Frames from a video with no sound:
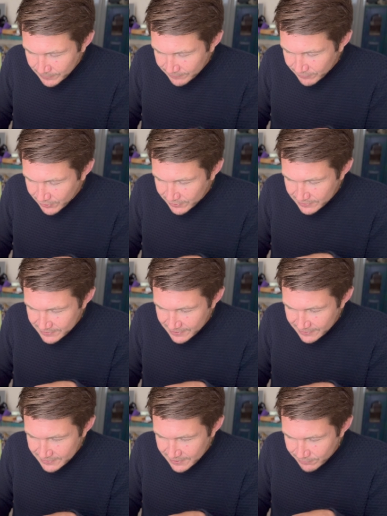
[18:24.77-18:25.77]
Got the
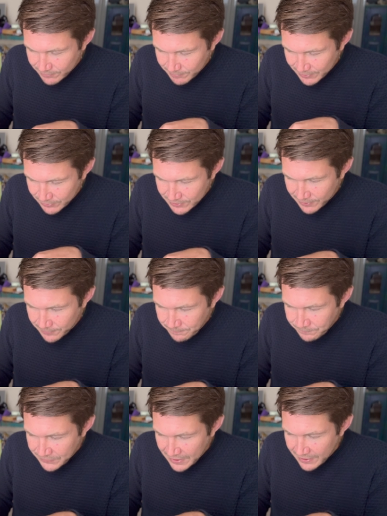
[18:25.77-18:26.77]
sextile with Pluto.
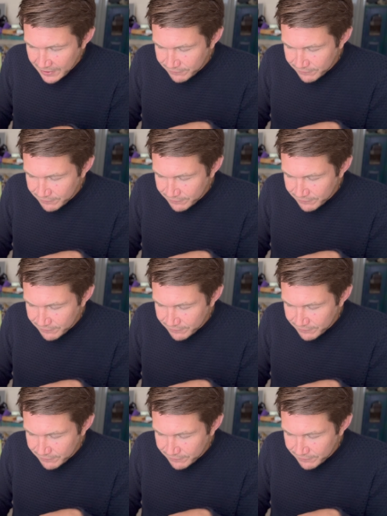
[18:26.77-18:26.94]
It